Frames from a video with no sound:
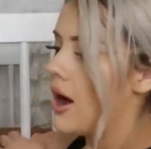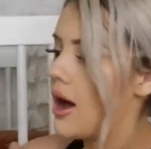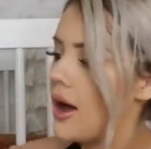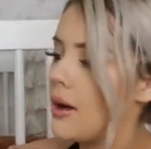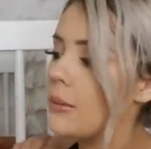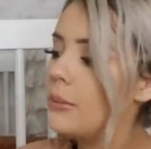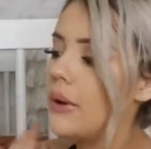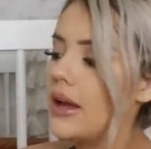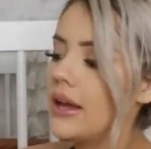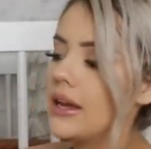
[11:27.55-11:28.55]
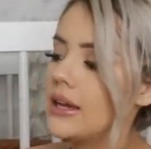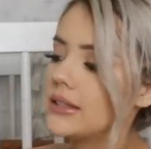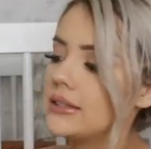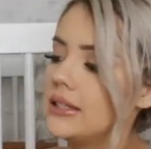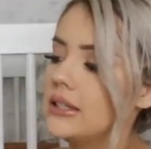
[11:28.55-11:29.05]
Uh, but
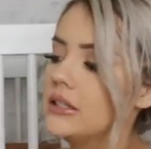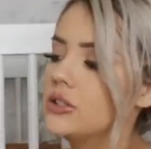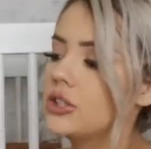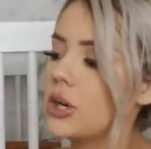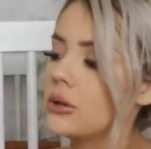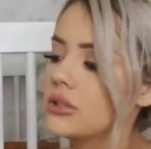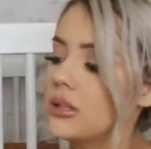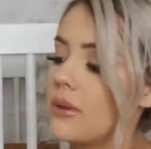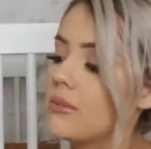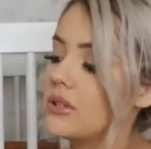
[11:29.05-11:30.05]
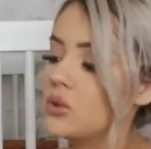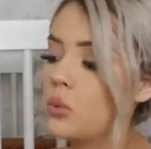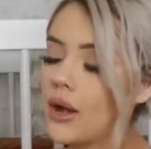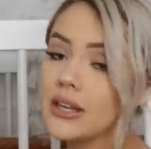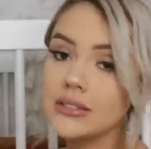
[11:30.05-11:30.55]
it shows the baby's
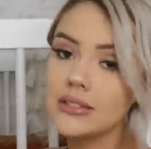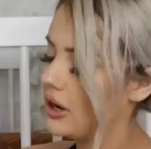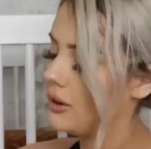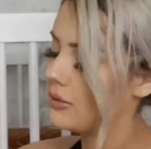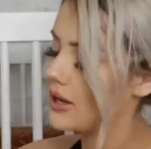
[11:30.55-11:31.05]
weight um,